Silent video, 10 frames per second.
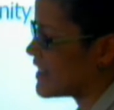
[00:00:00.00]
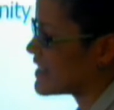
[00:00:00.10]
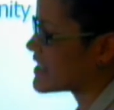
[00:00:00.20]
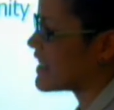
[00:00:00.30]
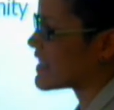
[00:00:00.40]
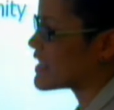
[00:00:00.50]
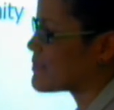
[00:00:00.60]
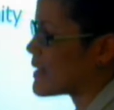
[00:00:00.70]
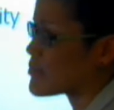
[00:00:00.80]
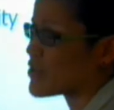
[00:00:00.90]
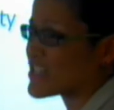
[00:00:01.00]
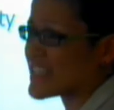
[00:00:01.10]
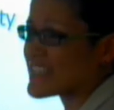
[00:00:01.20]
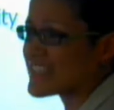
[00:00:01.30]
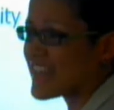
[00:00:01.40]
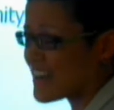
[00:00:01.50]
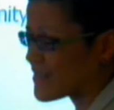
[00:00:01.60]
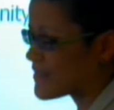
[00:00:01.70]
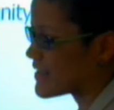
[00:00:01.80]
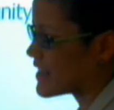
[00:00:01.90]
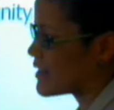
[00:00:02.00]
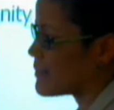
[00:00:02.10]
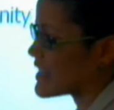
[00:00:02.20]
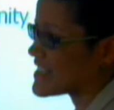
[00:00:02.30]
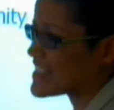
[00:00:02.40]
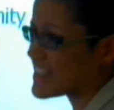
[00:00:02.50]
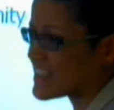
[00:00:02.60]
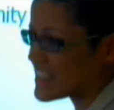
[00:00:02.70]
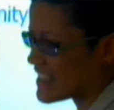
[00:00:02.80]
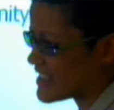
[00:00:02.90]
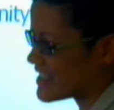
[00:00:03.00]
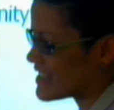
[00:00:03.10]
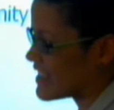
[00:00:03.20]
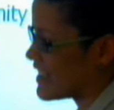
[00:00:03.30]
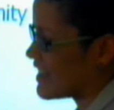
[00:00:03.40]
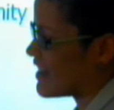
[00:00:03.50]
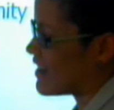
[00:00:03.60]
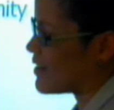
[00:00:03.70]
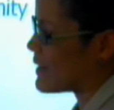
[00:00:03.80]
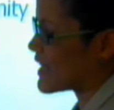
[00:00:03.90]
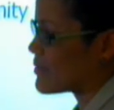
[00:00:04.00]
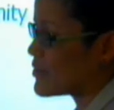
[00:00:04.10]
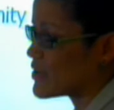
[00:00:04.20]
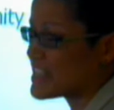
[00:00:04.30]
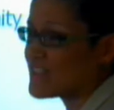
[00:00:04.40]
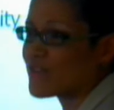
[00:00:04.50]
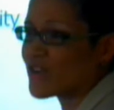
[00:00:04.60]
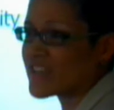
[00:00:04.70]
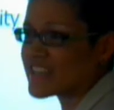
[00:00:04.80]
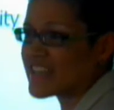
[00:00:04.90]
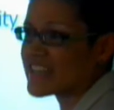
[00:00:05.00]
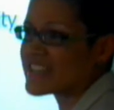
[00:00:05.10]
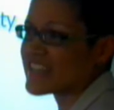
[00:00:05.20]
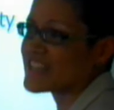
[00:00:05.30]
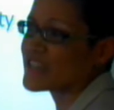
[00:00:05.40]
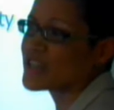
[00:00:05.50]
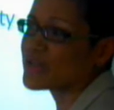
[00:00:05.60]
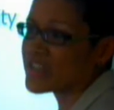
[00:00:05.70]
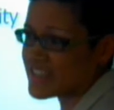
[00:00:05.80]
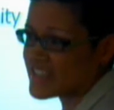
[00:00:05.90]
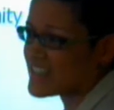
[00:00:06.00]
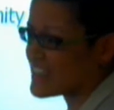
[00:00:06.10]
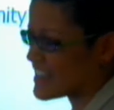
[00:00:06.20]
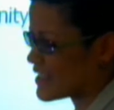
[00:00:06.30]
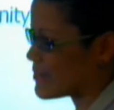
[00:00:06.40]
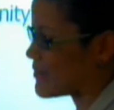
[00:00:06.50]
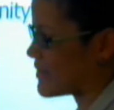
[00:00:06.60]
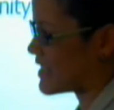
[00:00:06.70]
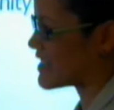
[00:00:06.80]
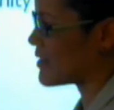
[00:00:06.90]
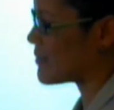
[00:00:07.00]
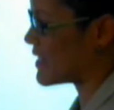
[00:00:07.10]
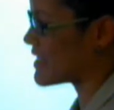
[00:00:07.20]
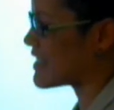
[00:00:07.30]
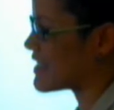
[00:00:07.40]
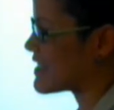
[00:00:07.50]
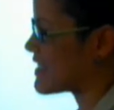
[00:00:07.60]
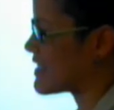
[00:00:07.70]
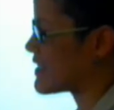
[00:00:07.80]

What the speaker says: It's collected by project staff, by consultants, by community volunteers and students in some instances.